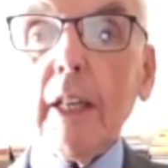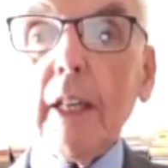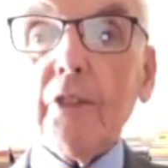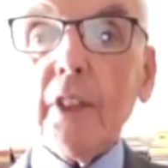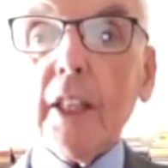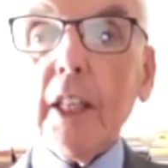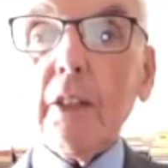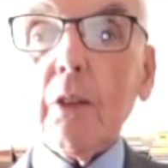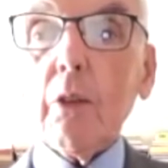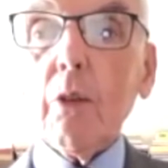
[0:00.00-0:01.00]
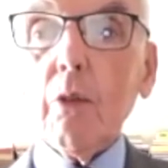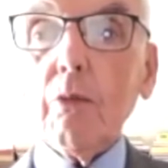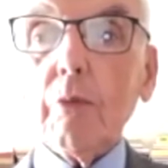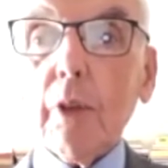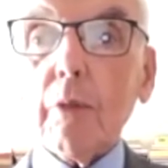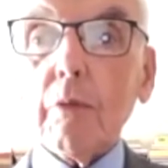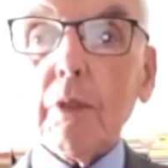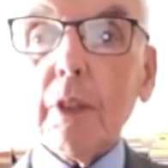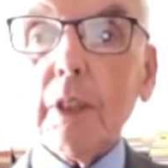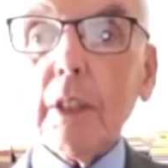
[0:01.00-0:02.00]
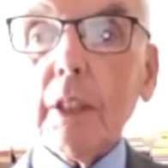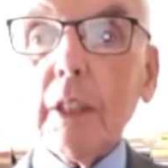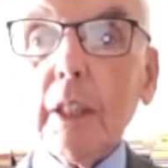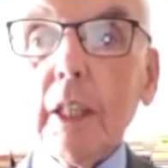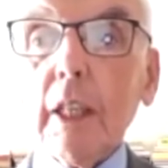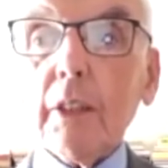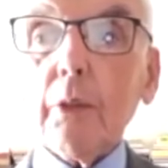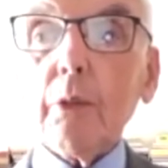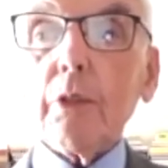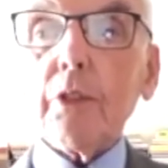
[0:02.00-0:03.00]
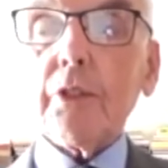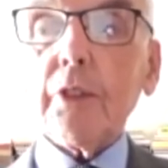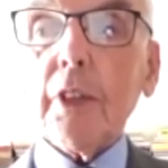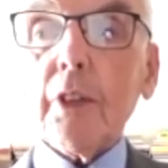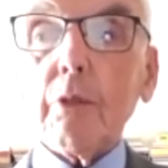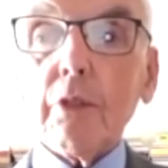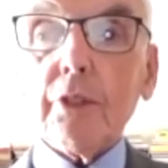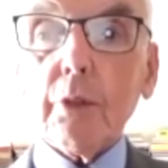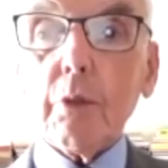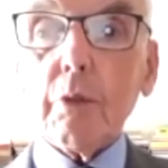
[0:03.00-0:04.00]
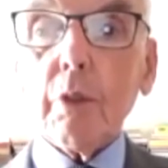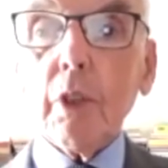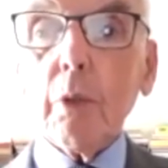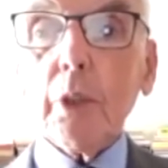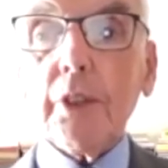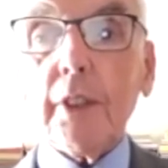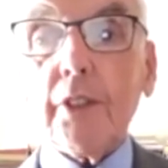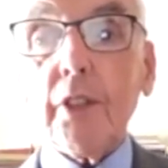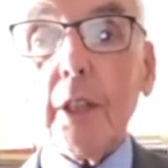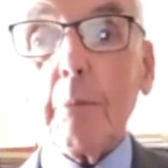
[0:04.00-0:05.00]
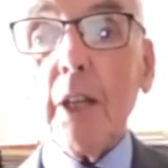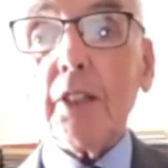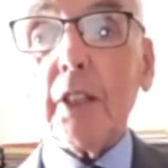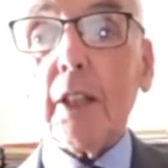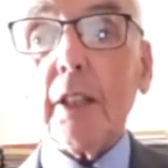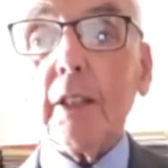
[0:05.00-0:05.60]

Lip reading: if they gain the whole world and lose their own soul? What does it really matter